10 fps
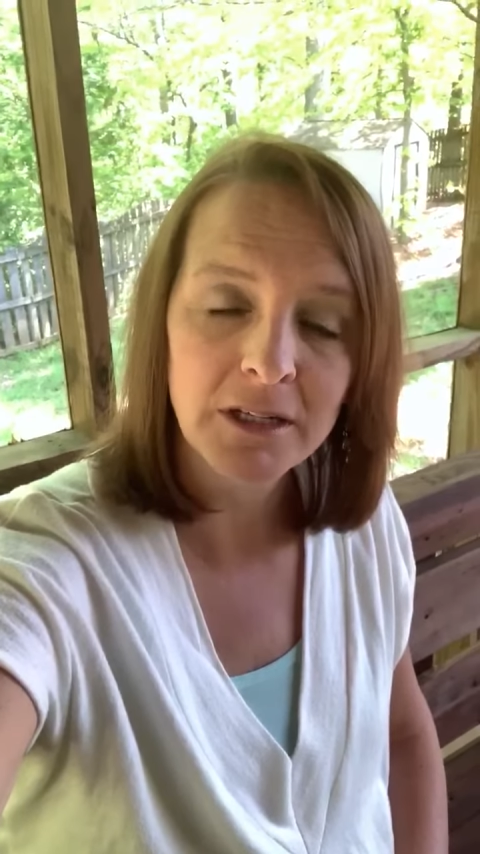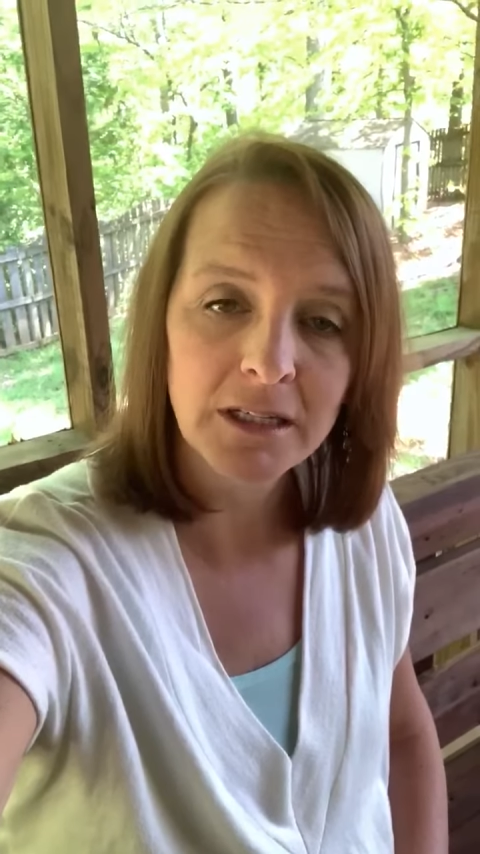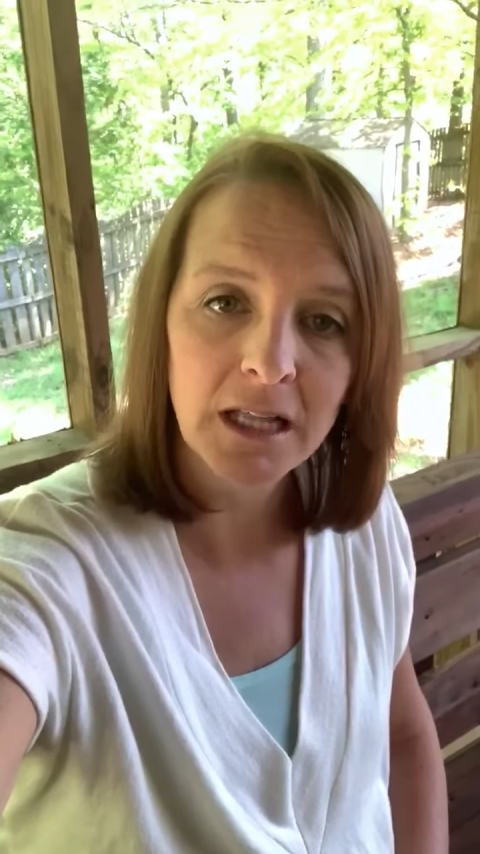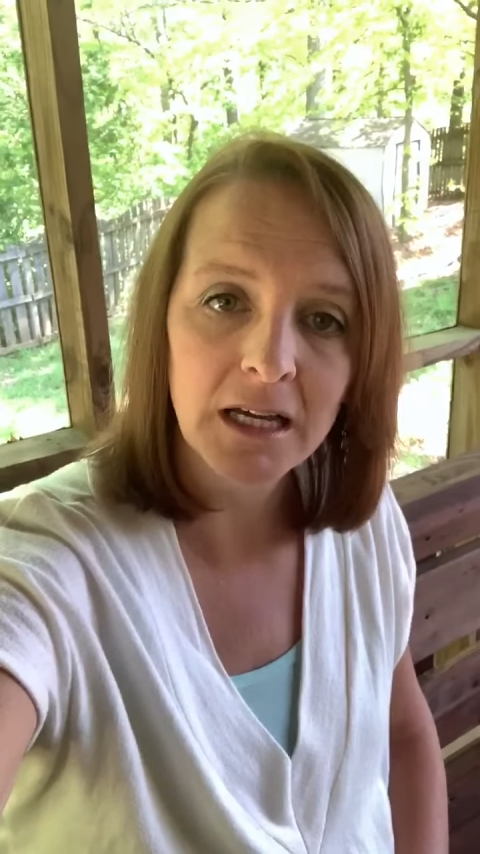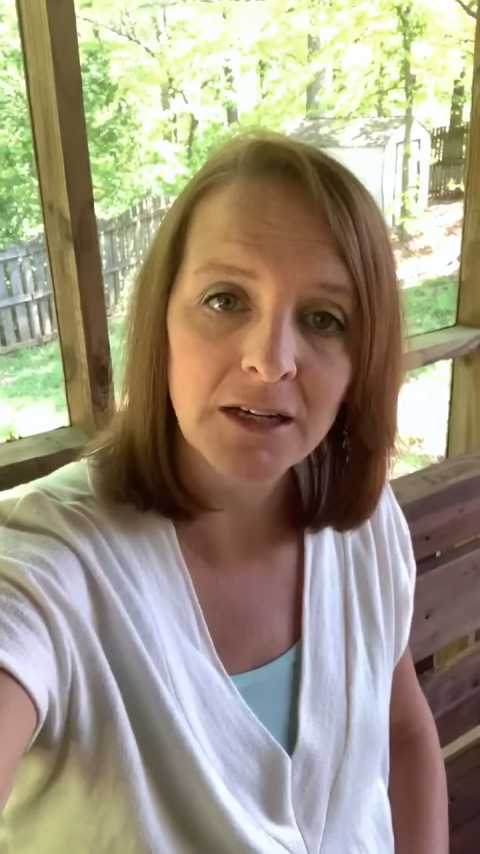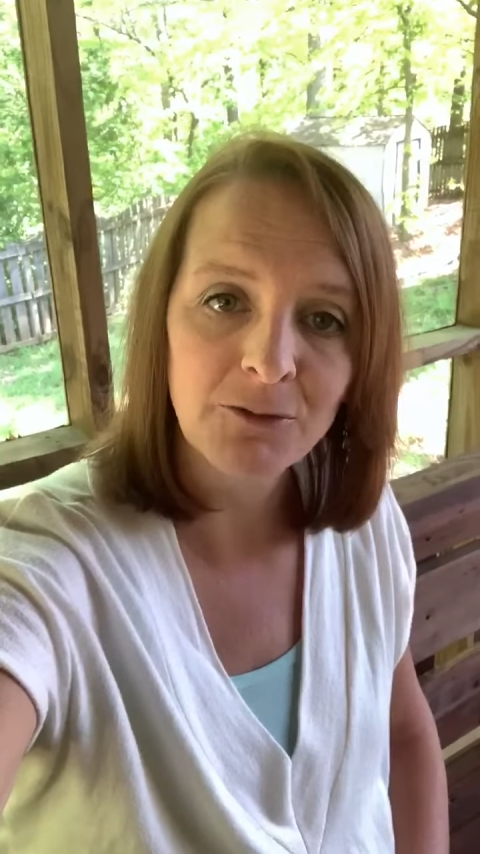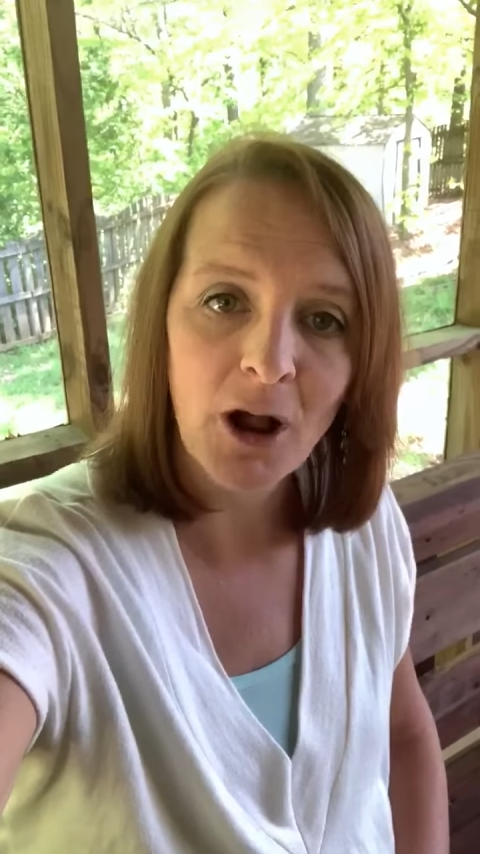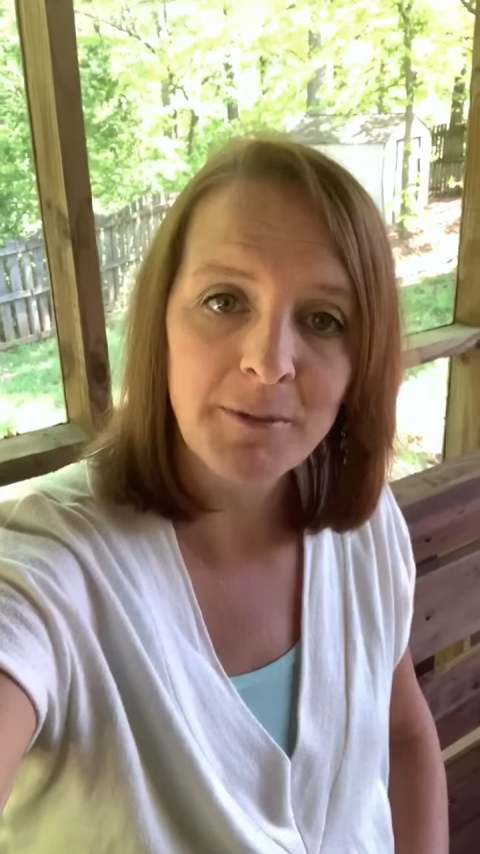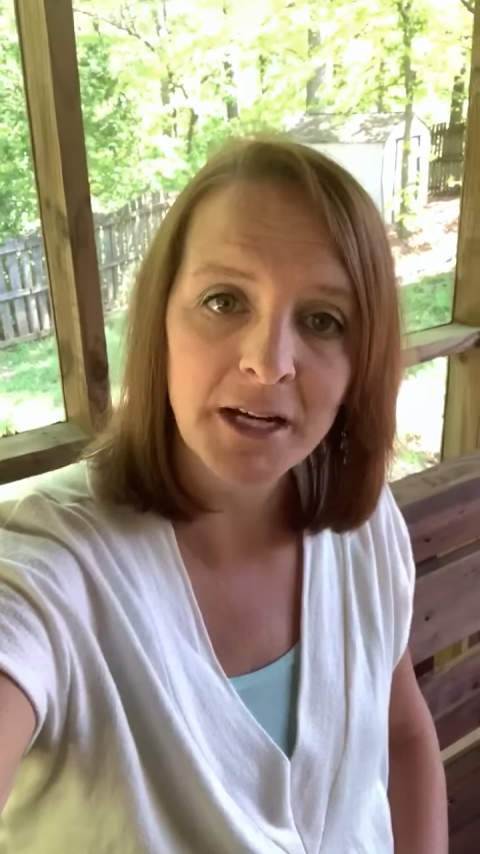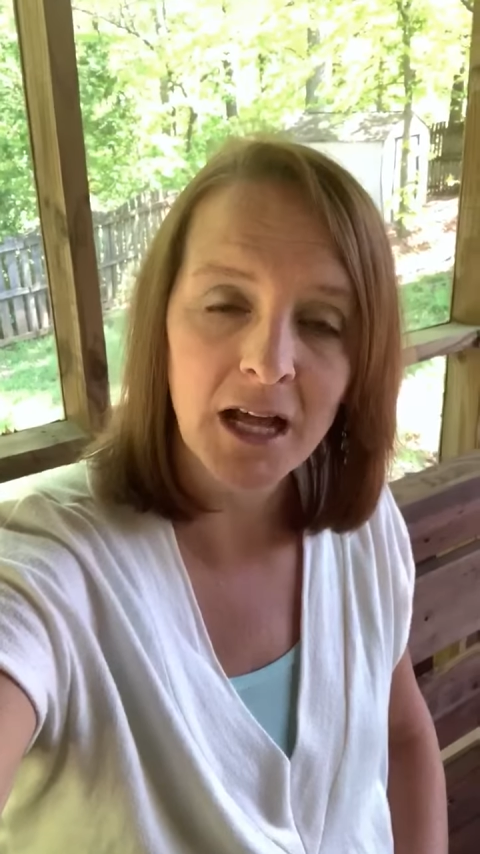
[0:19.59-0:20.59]
and Glenn and
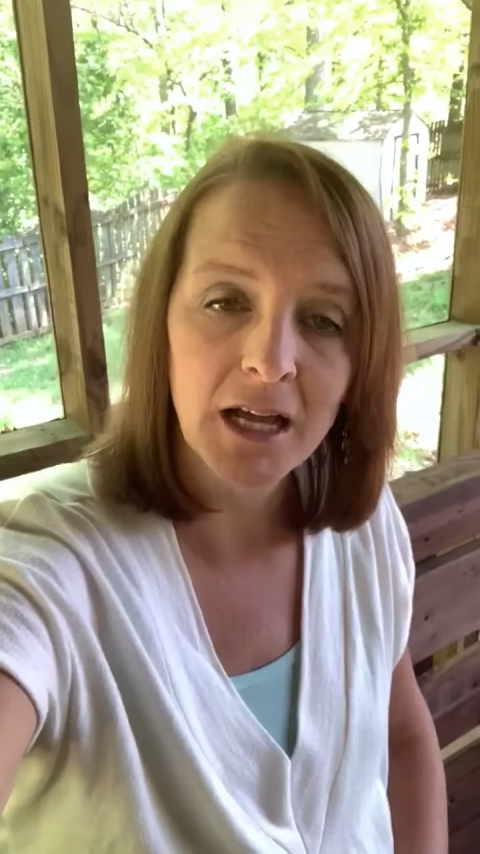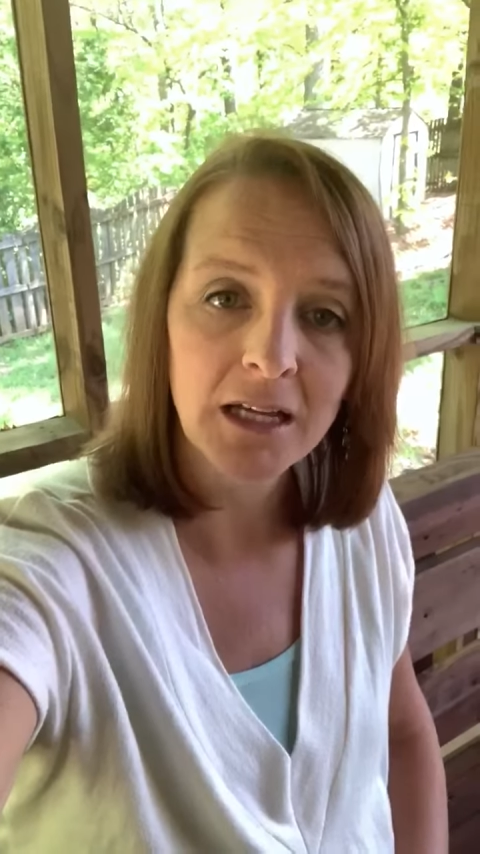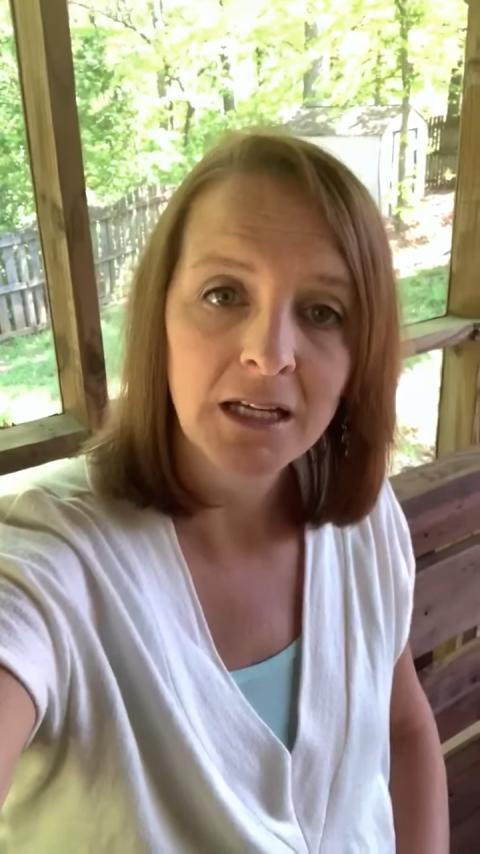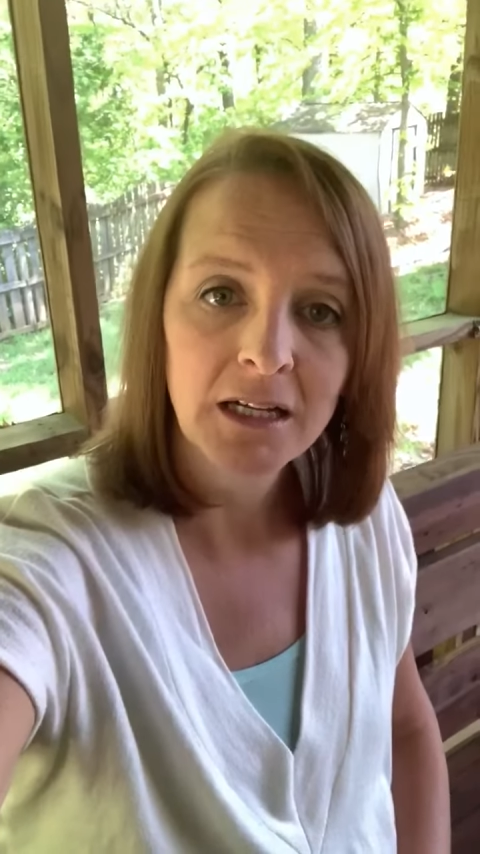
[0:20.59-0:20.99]
Robin and I